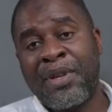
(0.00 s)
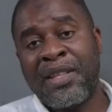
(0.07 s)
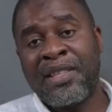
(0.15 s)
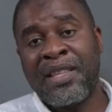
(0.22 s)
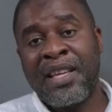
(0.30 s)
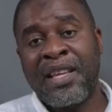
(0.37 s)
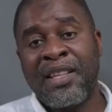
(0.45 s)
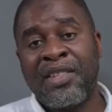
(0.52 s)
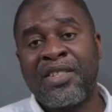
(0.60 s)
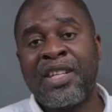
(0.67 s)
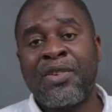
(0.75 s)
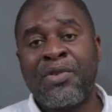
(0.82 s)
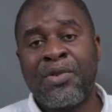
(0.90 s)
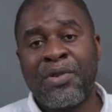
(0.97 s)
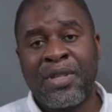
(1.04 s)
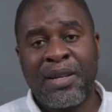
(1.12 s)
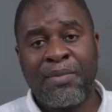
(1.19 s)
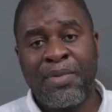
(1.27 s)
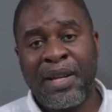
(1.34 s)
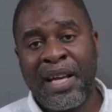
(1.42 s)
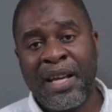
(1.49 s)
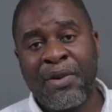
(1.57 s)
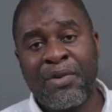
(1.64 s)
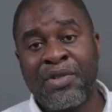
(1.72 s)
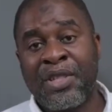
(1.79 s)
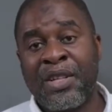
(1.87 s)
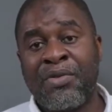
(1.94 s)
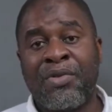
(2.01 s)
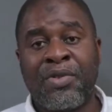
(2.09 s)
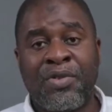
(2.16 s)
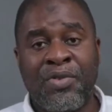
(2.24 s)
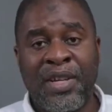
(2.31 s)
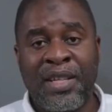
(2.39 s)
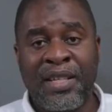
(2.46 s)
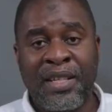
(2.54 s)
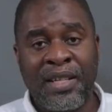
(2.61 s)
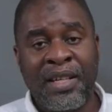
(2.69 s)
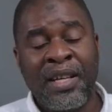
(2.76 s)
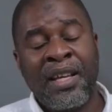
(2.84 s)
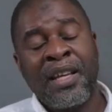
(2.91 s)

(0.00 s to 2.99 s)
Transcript: and say general supply or general trading.